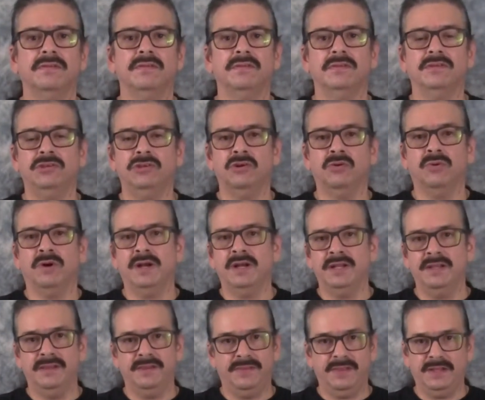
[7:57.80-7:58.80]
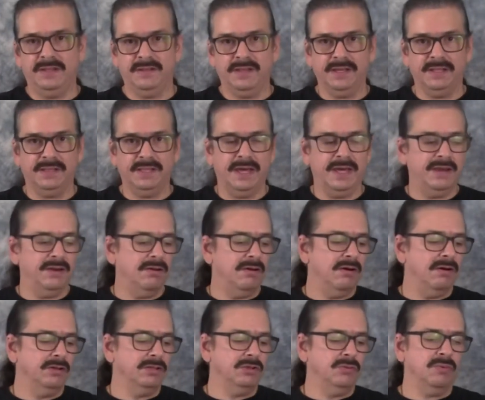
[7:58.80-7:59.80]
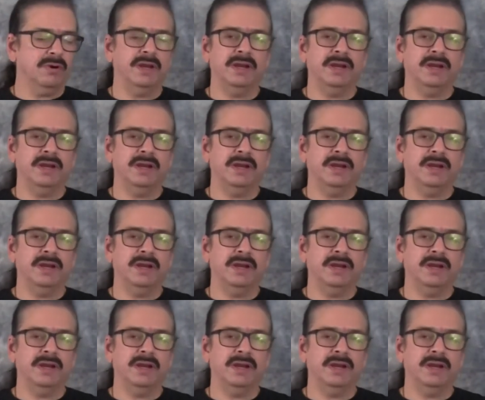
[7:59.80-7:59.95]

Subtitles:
you don't want anything like that at all. You want